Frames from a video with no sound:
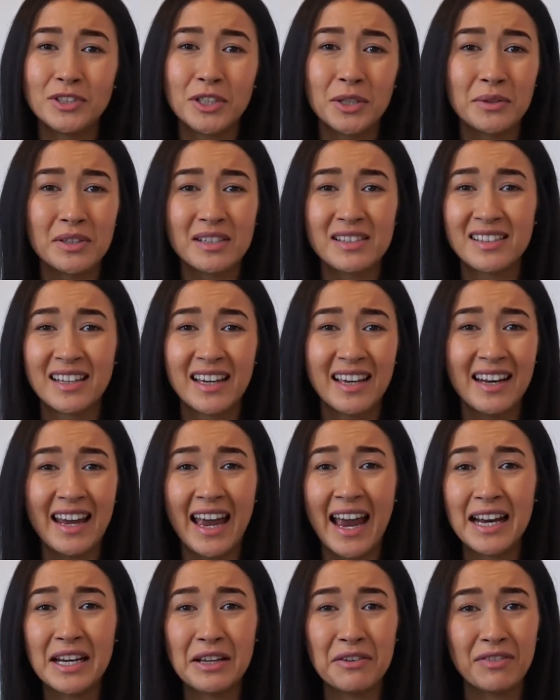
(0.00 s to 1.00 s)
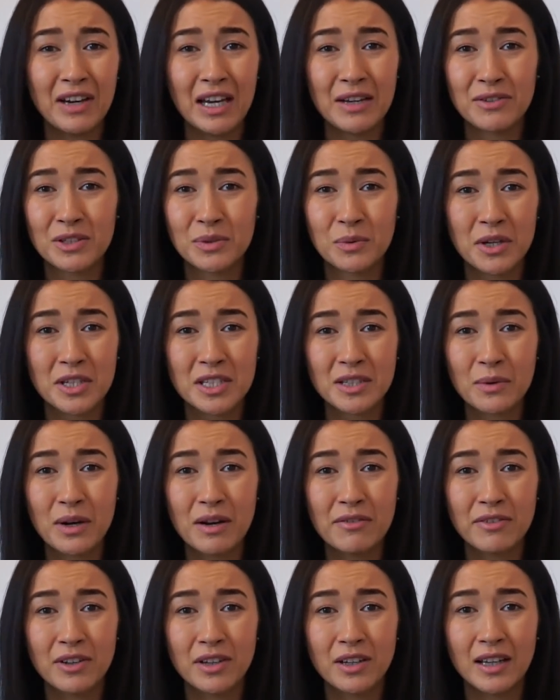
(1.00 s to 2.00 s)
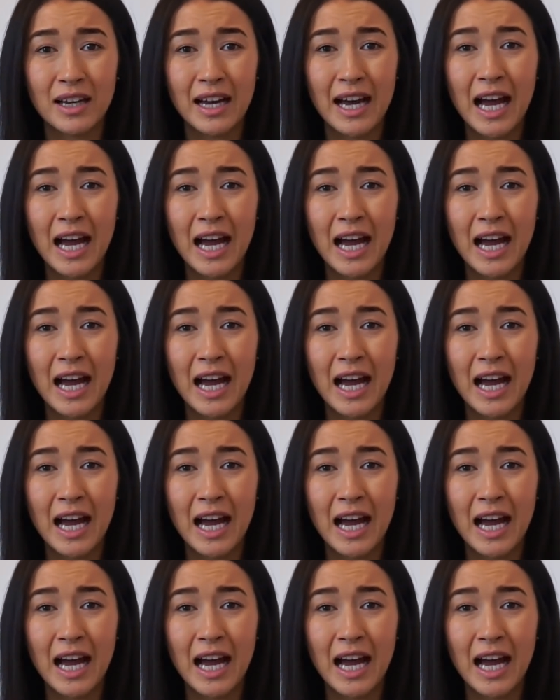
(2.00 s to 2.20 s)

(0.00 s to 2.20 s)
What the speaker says: do the skin any favours whatsoever.